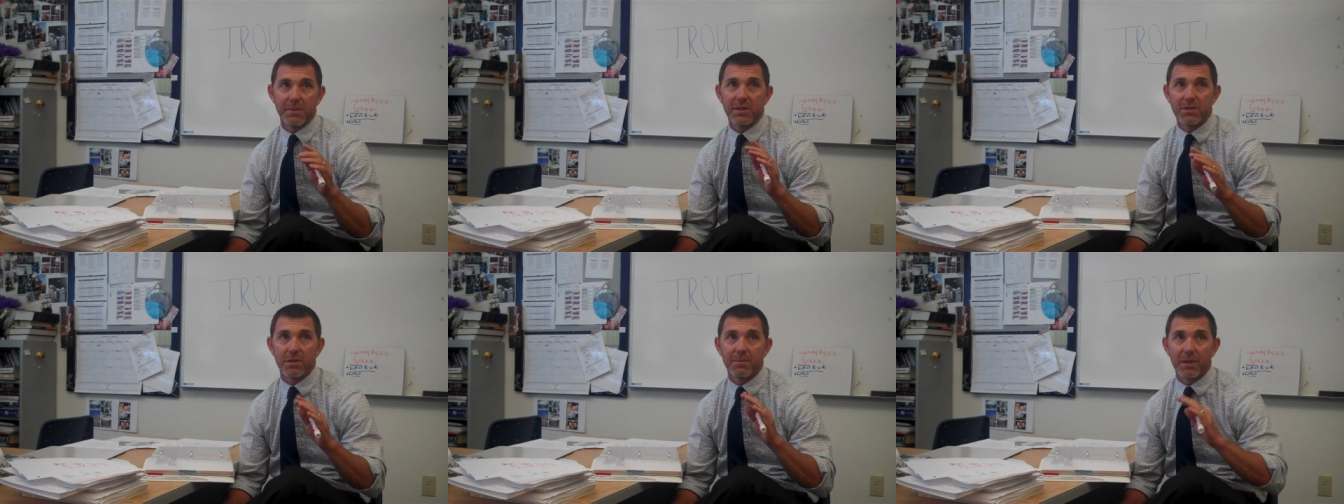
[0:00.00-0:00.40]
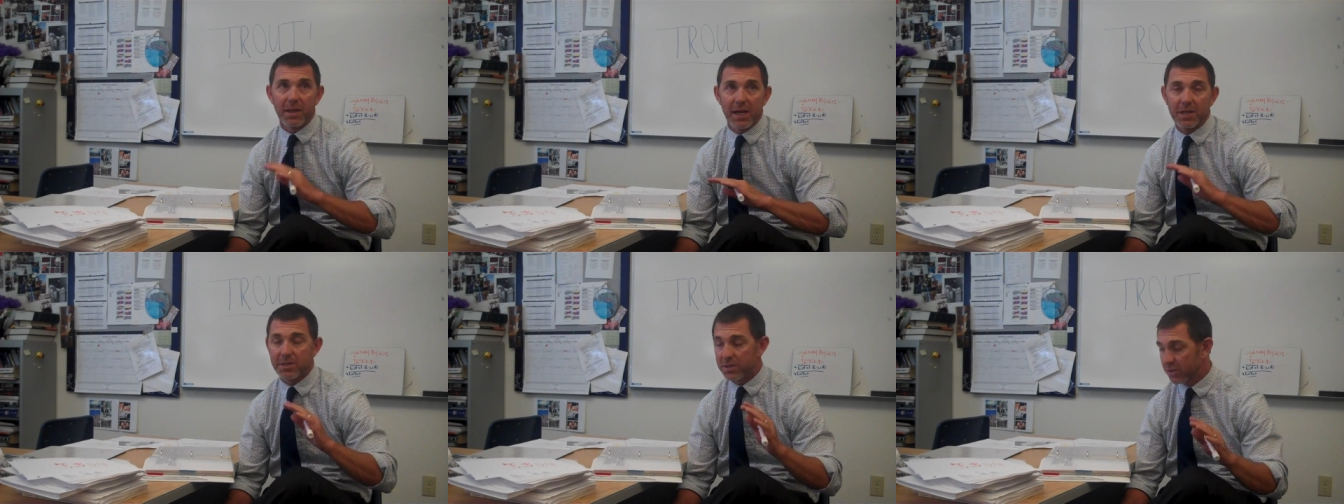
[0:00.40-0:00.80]
Midterm
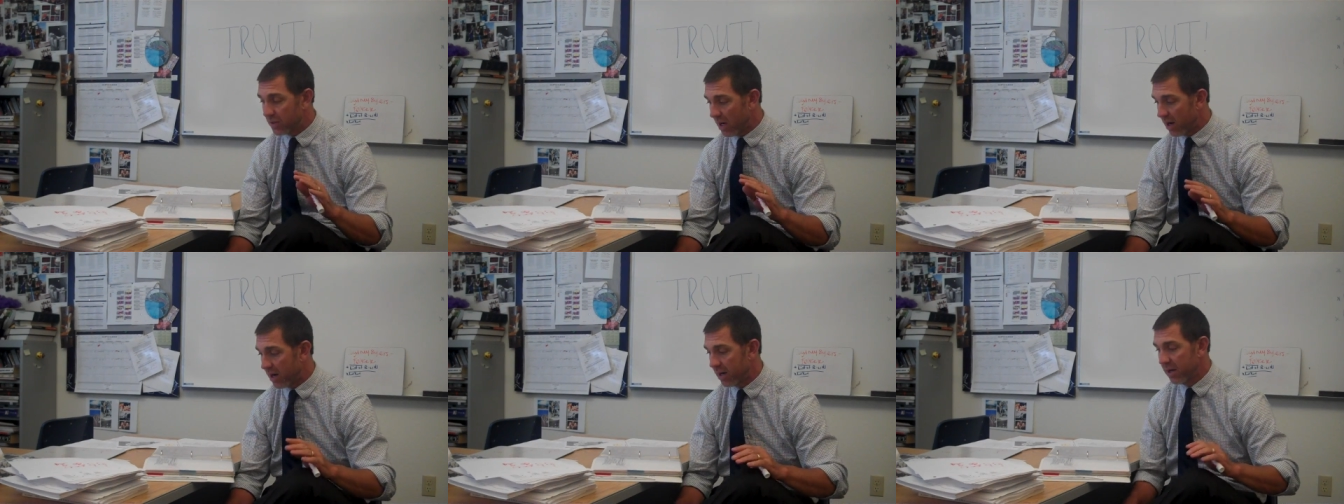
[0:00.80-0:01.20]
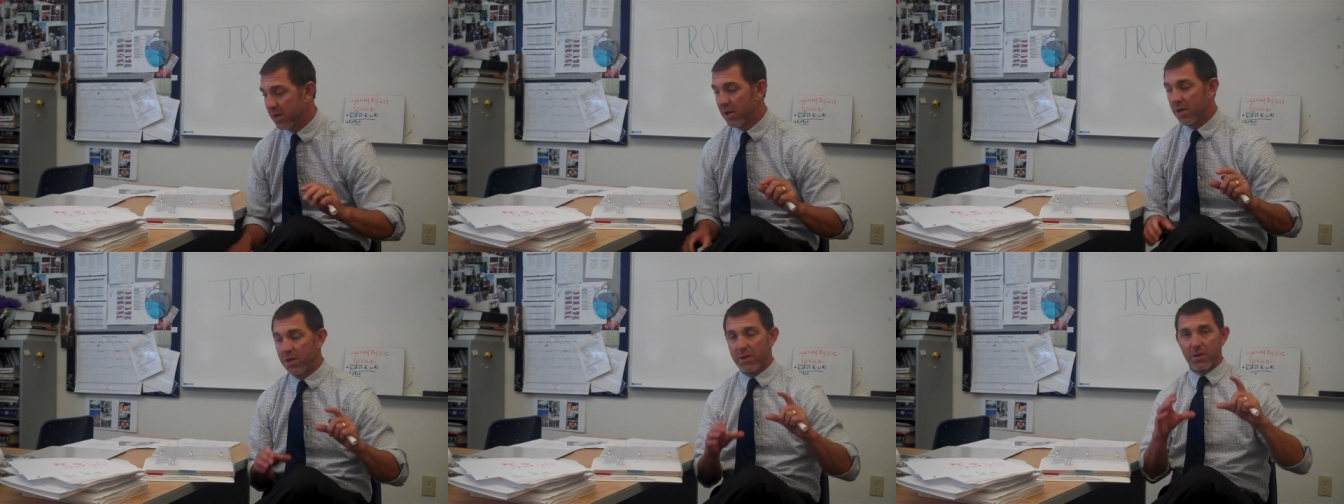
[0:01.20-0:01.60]
elections are
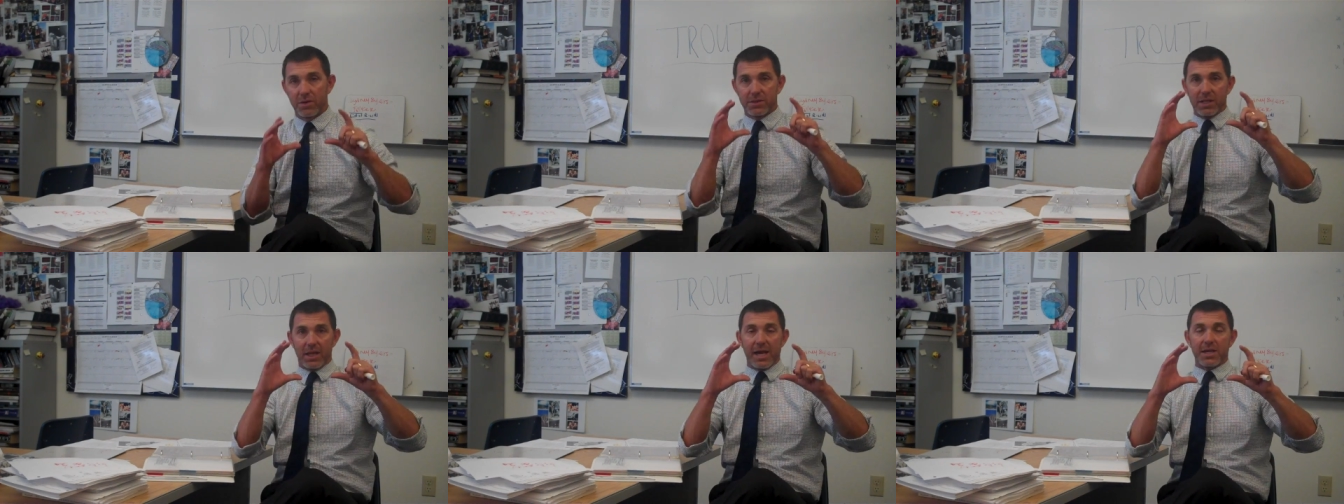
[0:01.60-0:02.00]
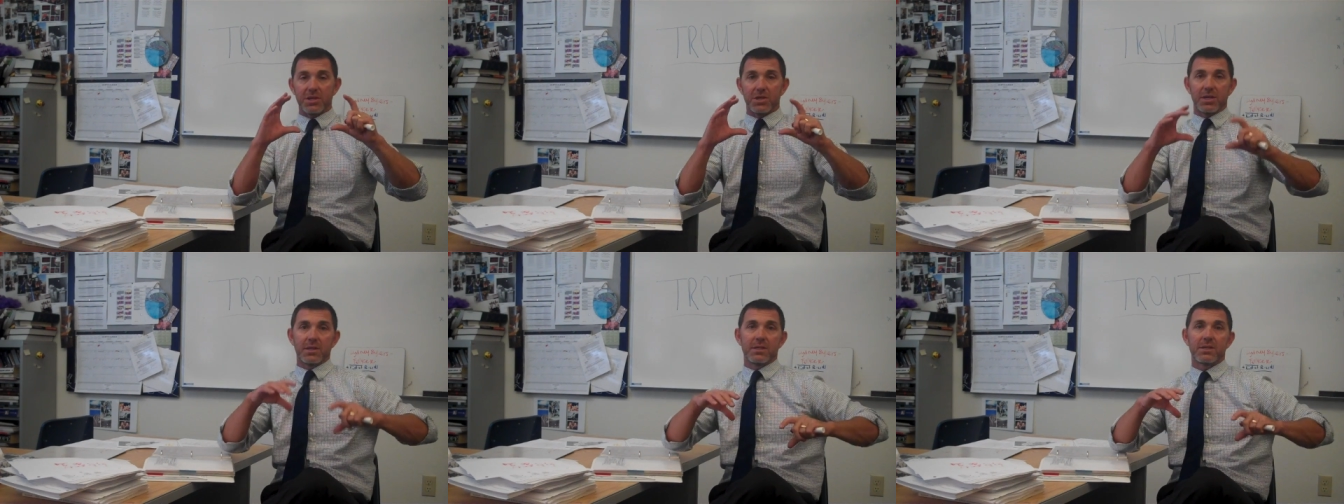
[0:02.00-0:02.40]
those
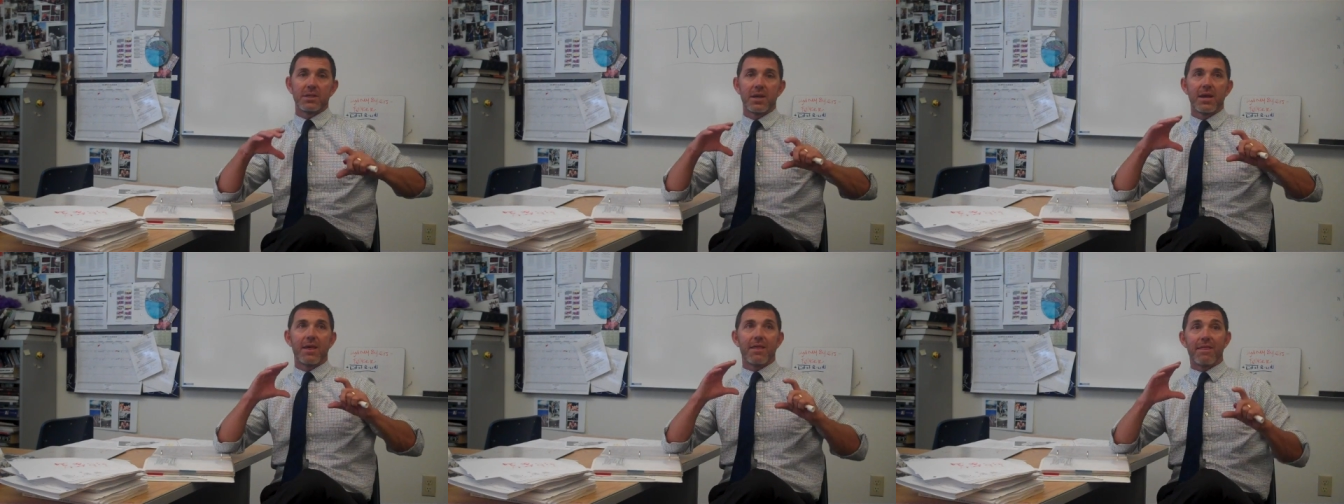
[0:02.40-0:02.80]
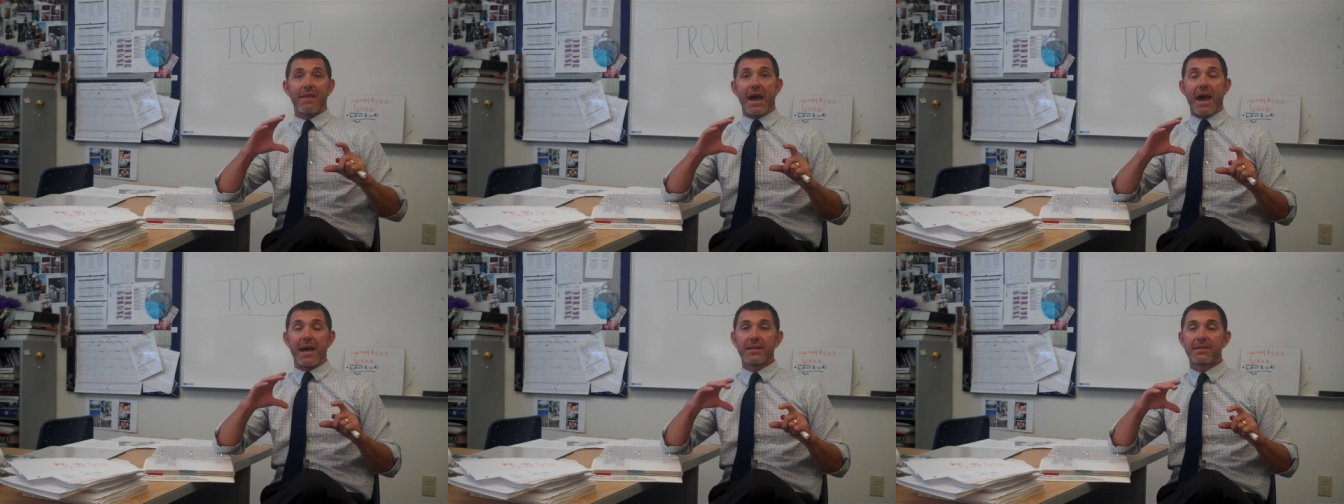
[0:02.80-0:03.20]
elections
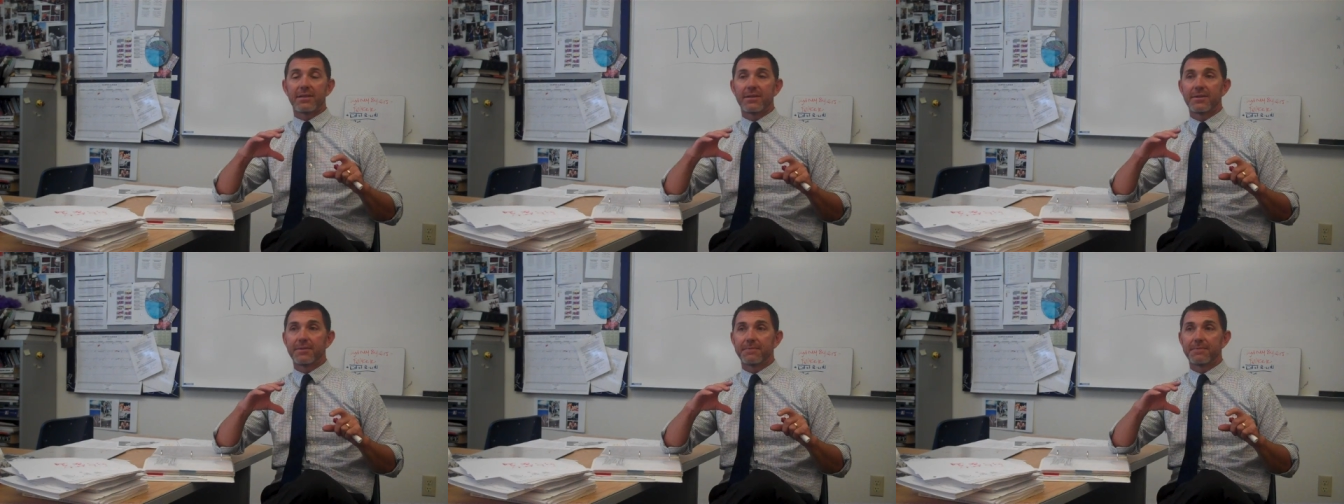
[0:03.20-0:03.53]
that